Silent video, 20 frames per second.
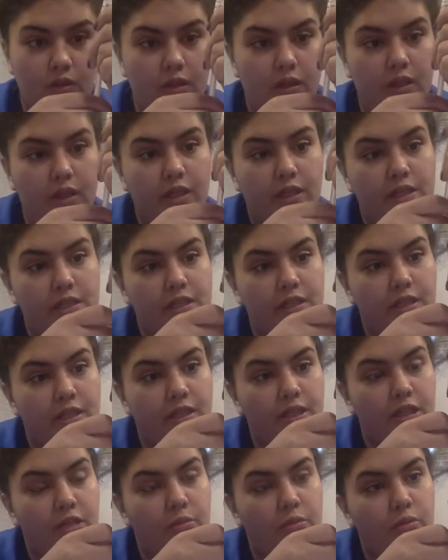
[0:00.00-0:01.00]
And I see
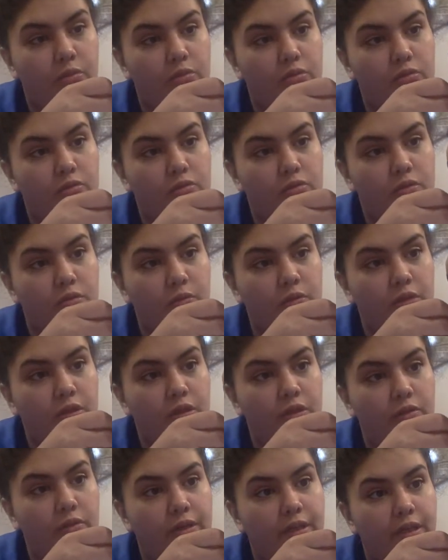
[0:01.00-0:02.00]
an air bubble, so I'm going to
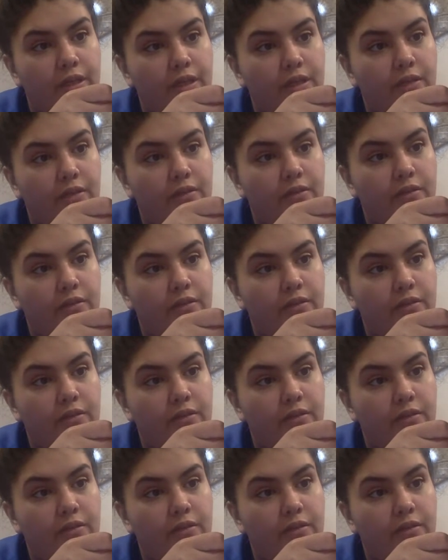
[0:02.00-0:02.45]
go ahead and